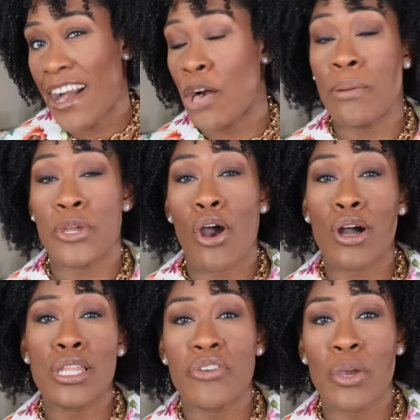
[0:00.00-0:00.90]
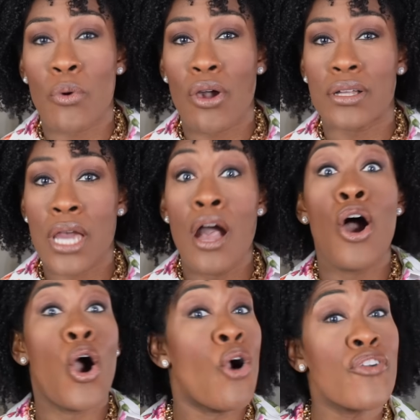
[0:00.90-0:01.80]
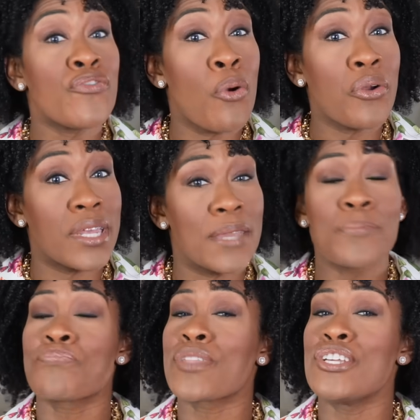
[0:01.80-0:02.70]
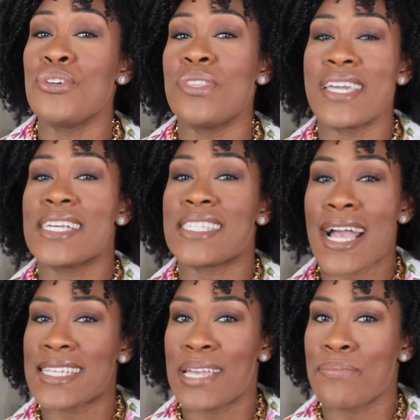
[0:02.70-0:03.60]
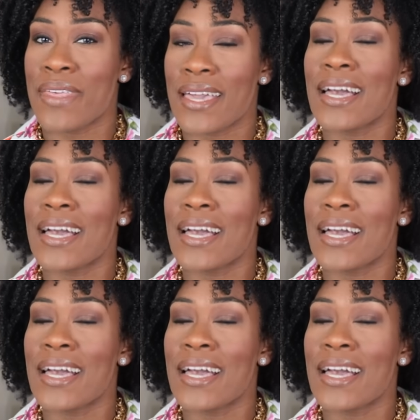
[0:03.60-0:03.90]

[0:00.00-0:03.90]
help women all over the world over 40 do the exact same thing.